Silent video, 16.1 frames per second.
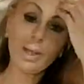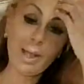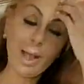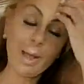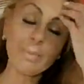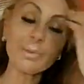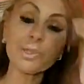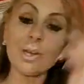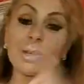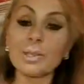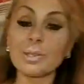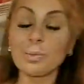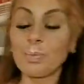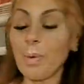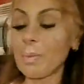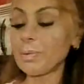Amazon is
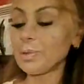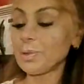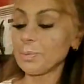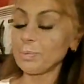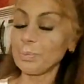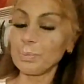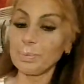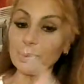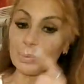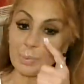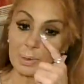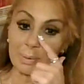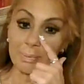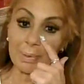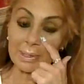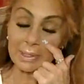probably the
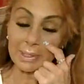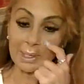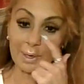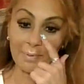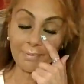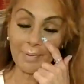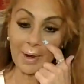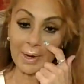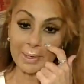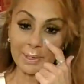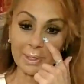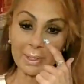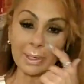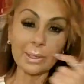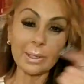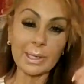one place I could find
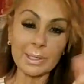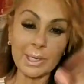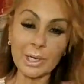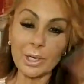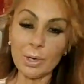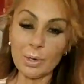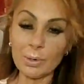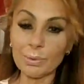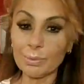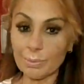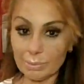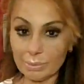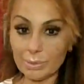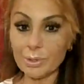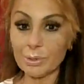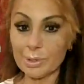it unless I go
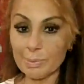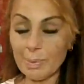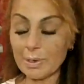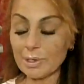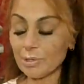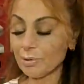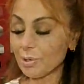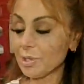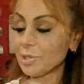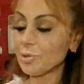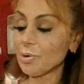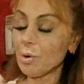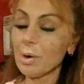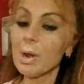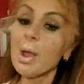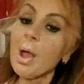to a specialty
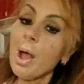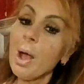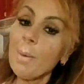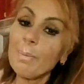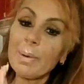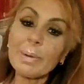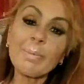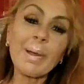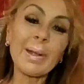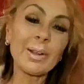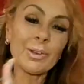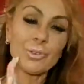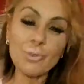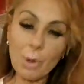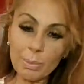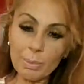store. But like a
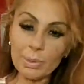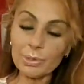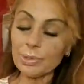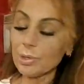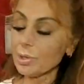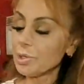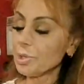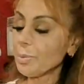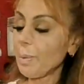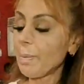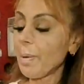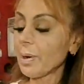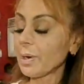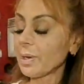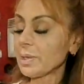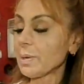normal
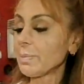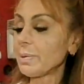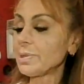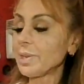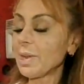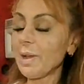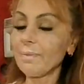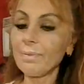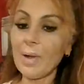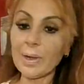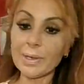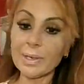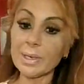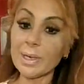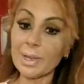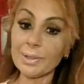supermarket, sometimes you can't find
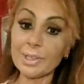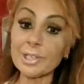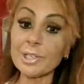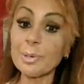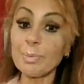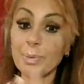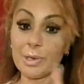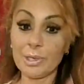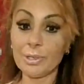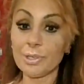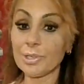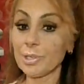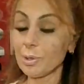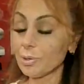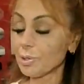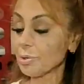it. And this you put in the
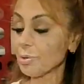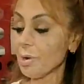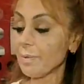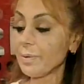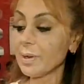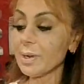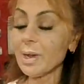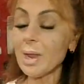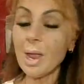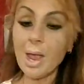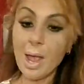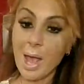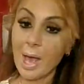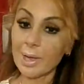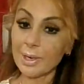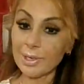toaster oven,
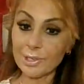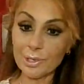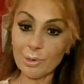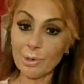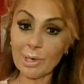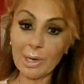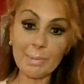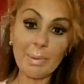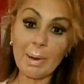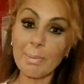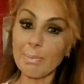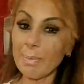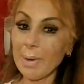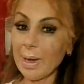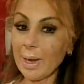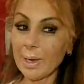and it's so good. I might
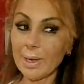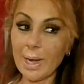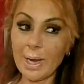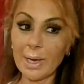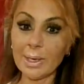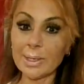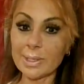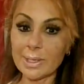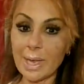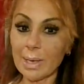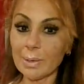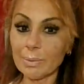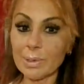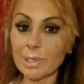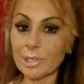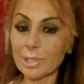make an egg
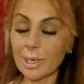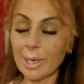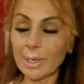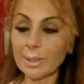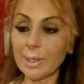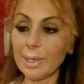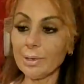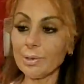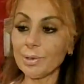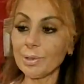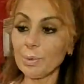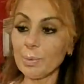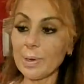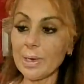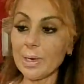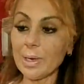sandwich like later in the
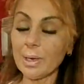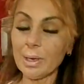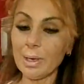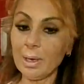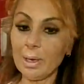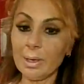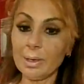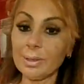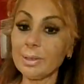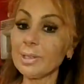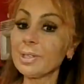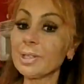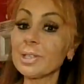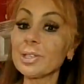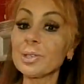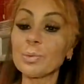week. Uh,
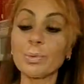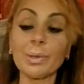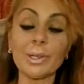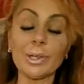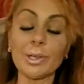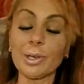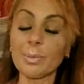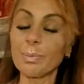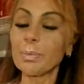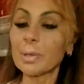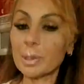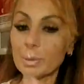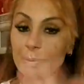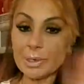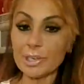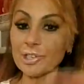this is really good. A
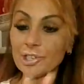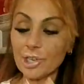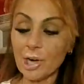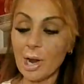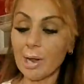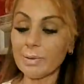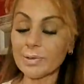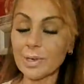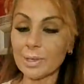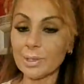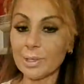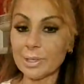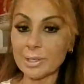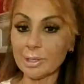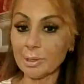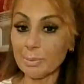little bit of chives on
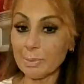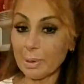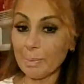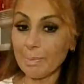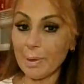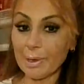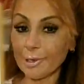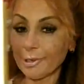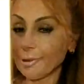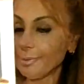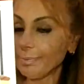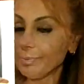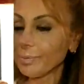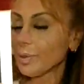this, a little bit of butter.